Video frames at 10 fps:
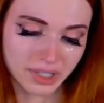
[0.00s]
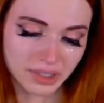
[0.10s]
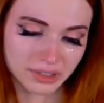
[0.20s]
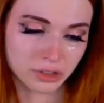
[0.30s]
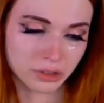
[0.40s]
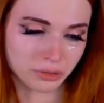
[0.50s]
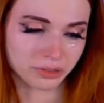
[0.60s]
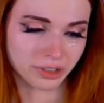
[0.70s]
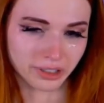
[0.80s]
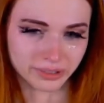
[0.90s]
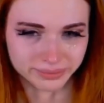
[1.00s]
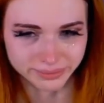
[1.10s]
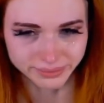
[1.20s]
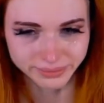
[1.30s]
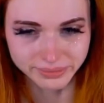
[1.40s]
It's too far.
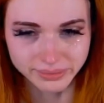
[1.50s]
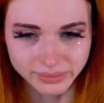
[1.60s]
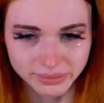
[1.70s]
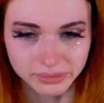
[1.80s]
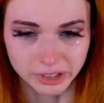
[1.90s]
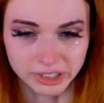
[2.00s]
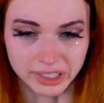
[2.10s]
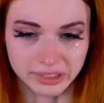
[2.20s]
We're done.